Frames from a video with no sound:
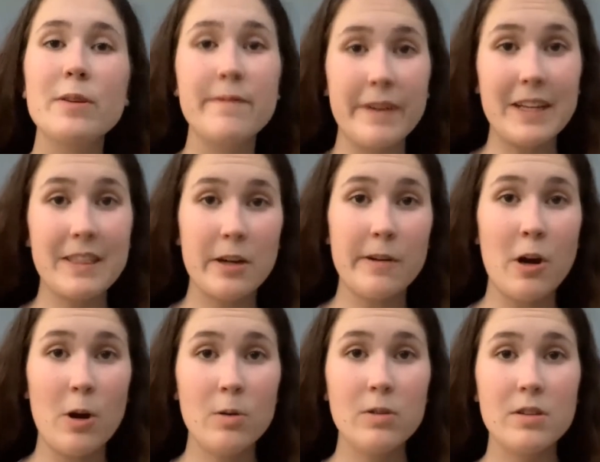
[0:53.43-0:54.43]
infect their
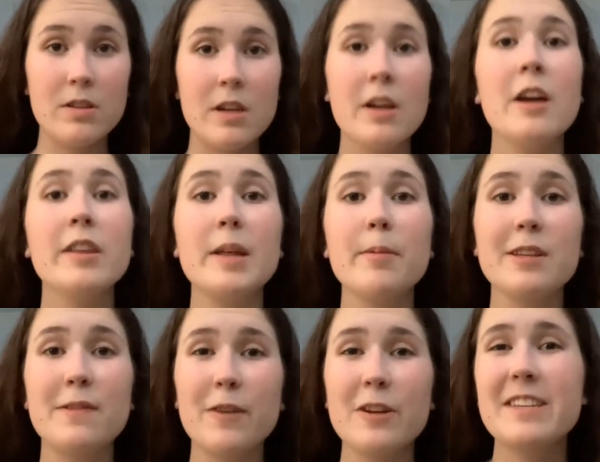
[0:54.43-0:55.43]
host, they
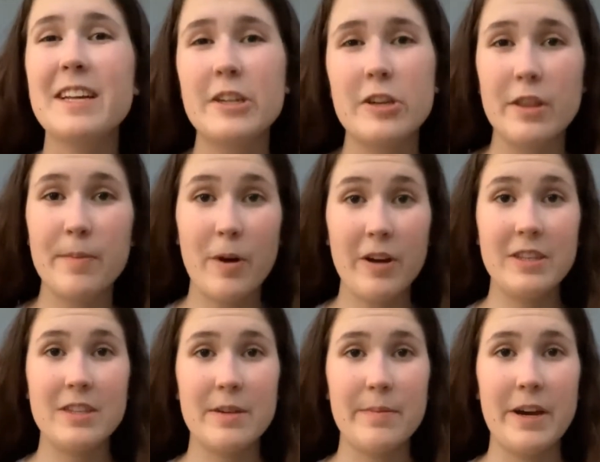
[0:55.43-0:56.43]
must first enter the body
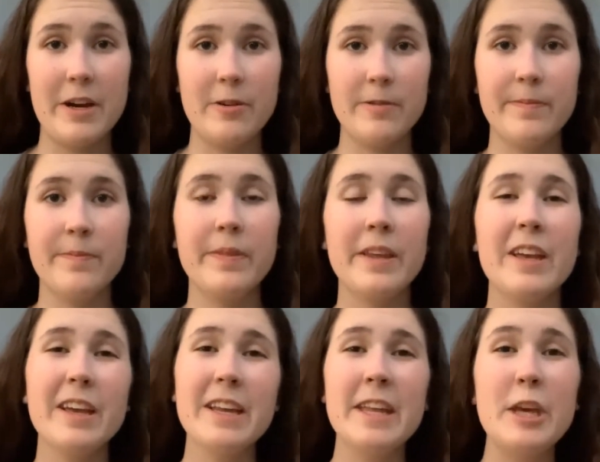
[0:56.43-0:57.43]
somehow.
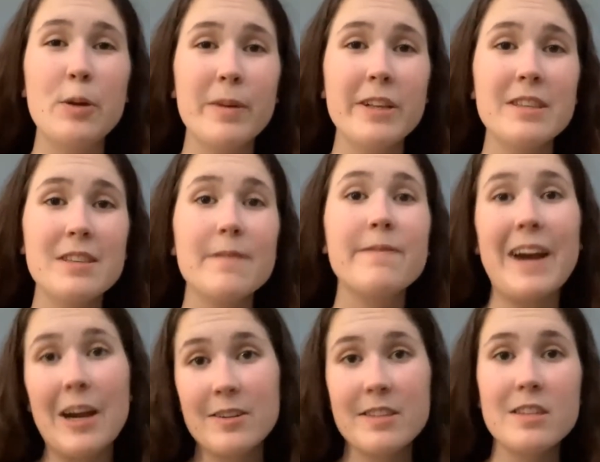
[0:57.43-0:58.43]
In humans,
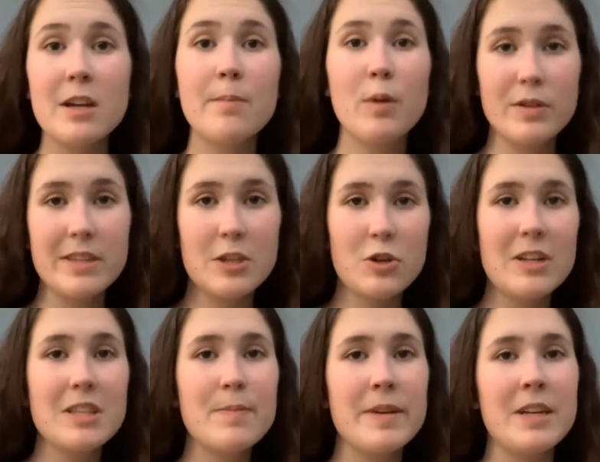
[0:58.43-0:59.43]
viruses are mostly
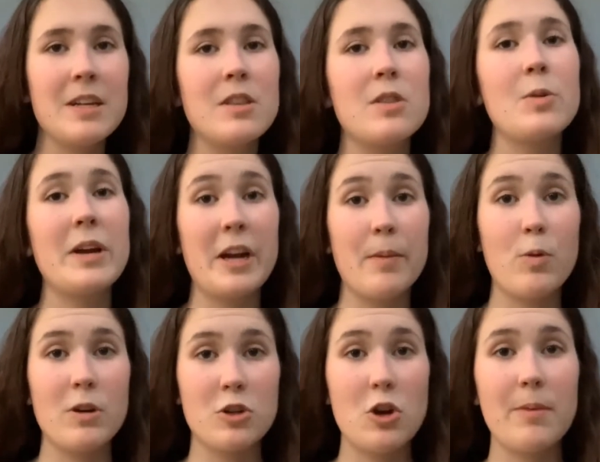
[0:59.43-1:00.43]
transmitted through
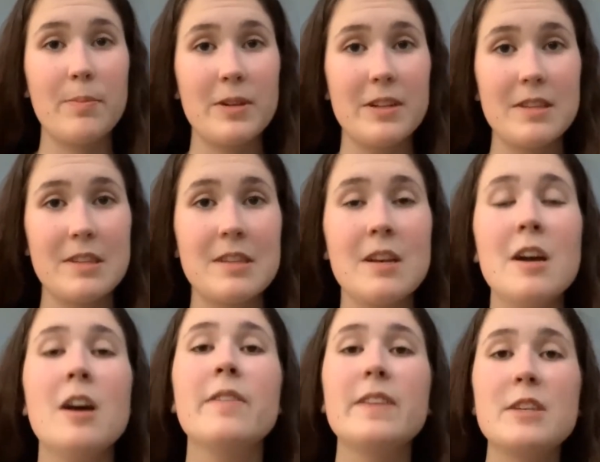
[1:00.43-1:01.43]
airborne droplets.
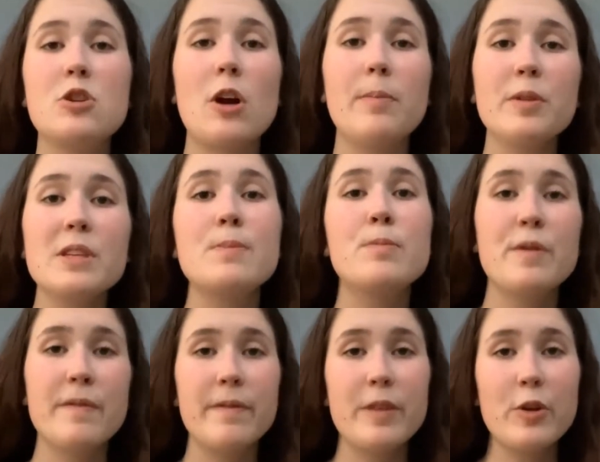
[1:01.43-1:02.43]
These droplets
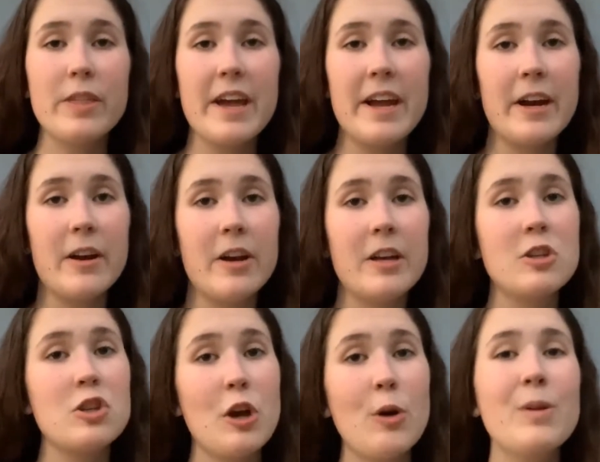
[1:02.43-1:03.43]
move through the air as
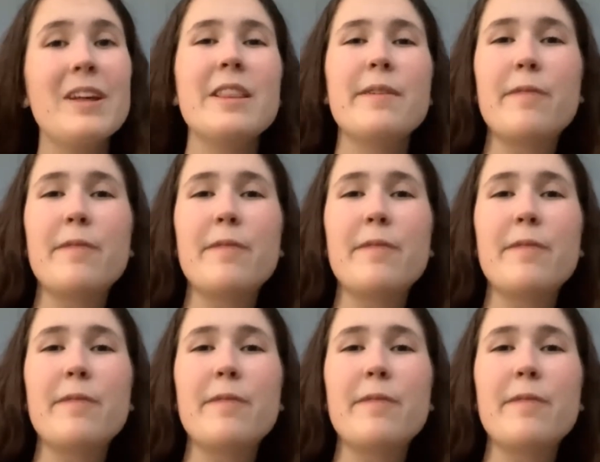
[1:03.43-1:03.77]
shown in the